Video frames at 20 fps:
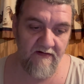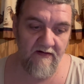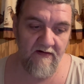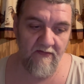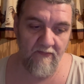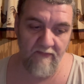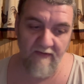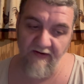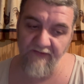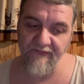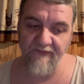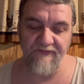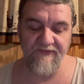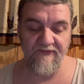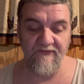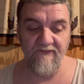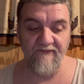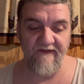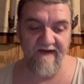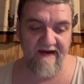Russell
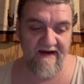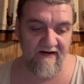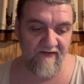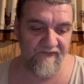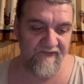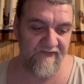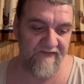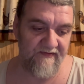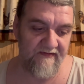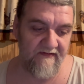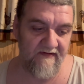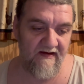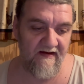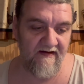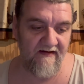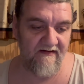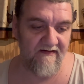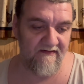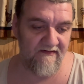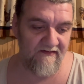
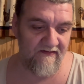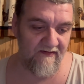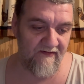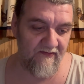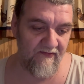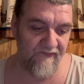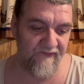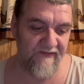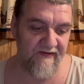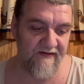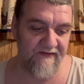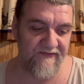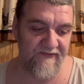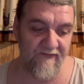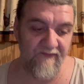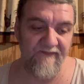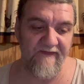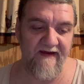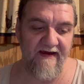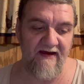2000 closed at
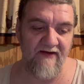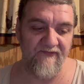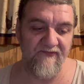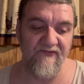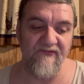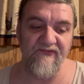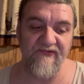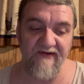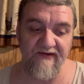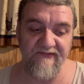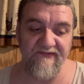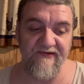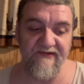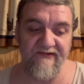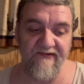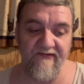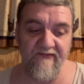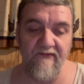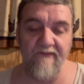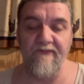
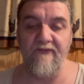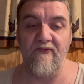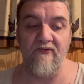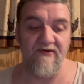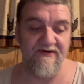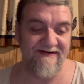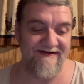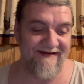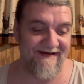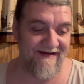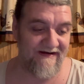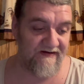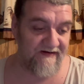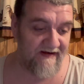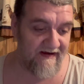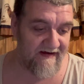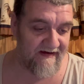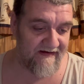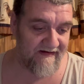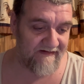
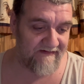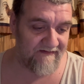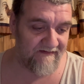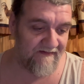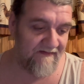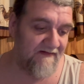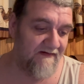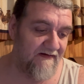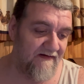2,062.99.